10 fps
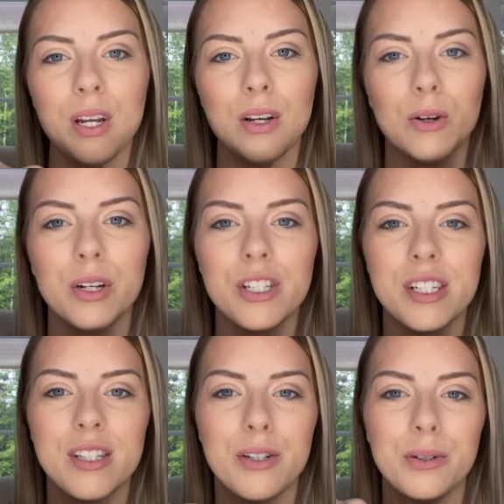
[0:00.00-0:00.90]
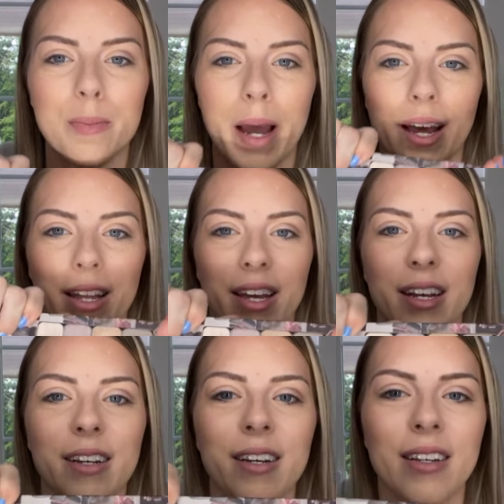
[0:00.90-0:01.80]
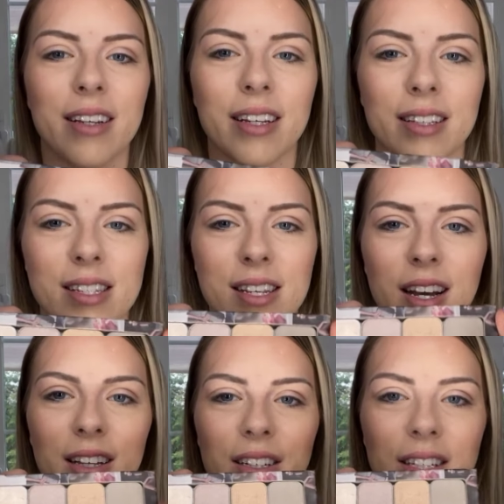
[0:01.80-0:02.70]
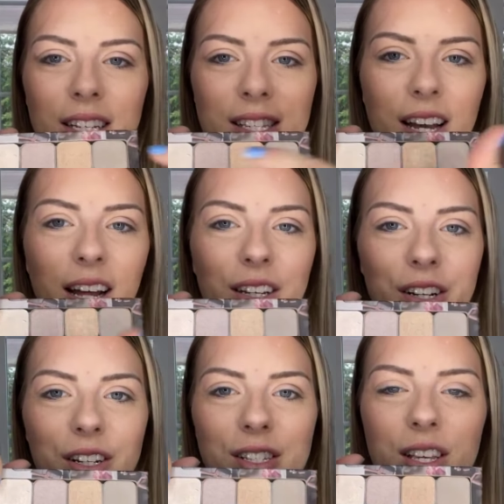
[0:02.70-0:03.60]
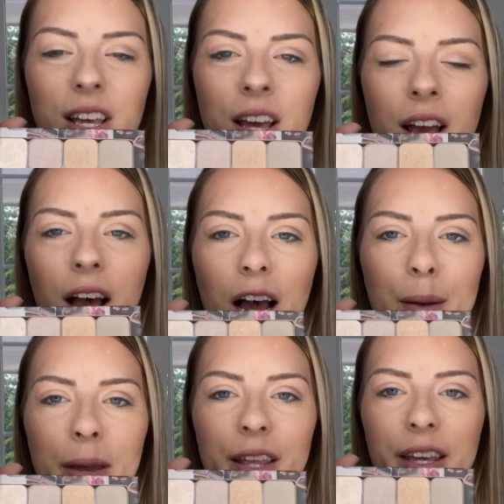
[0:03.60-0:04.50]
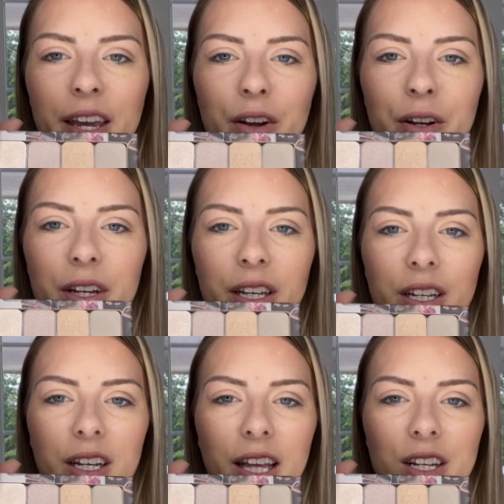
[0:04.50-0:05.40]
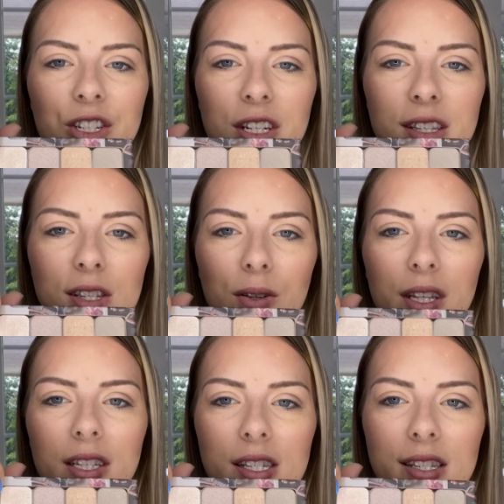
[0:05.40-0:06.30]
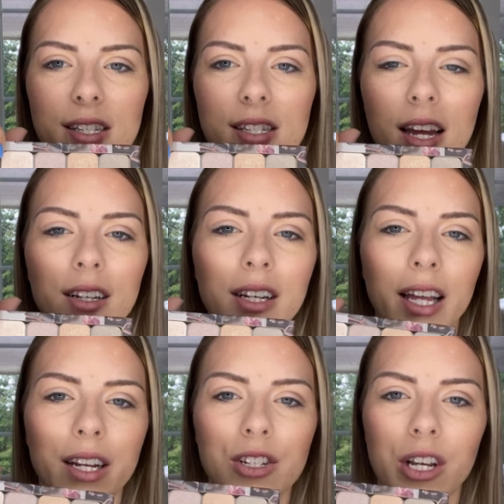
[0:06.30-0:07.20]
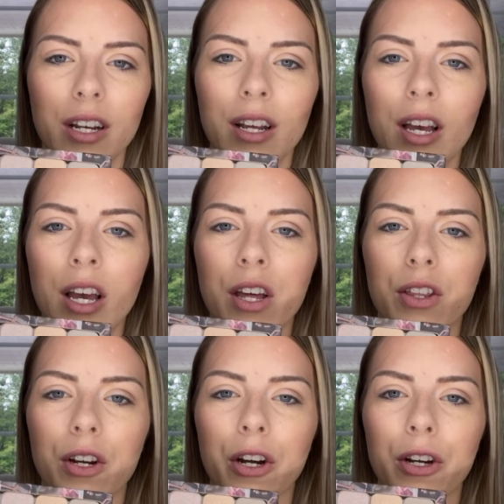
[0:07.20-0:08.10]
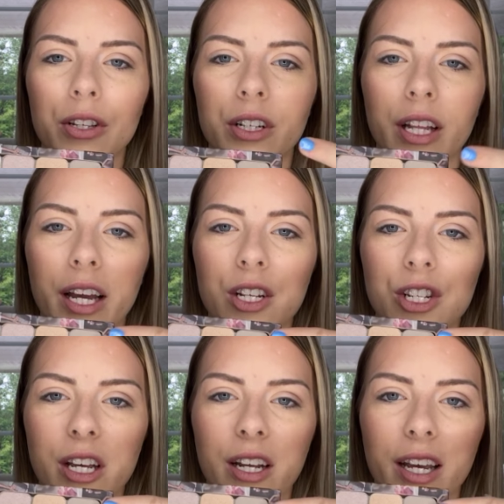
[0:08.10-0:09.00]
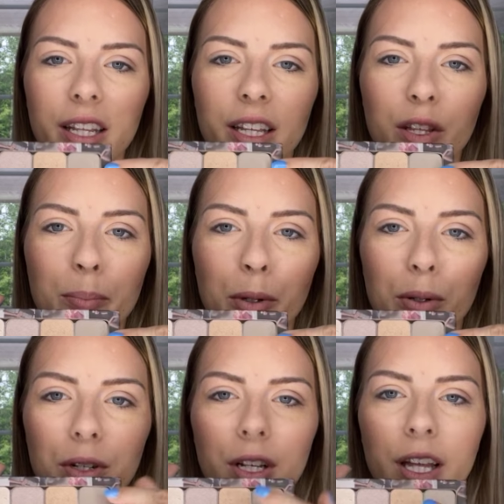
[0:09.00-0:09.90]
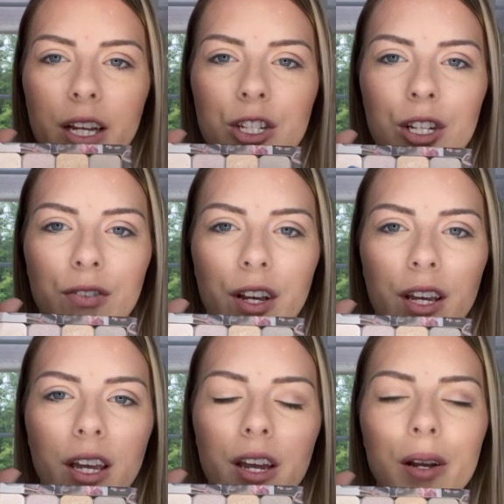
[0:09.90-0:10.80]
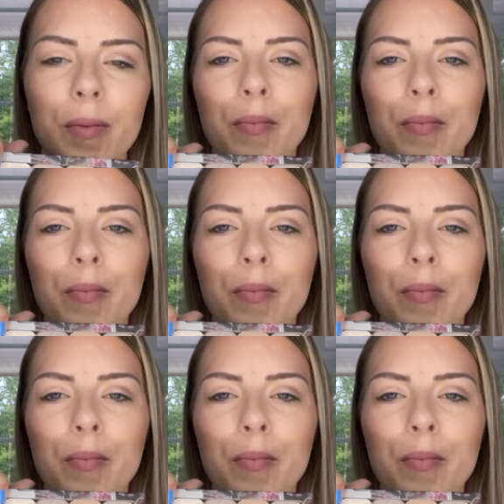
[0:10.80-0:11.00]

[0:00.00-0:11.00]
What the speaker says: gorgeous new palette, like these colors, and they are in collection. So this is the Sun collection, the Earth collection, and then the Moon collection right here.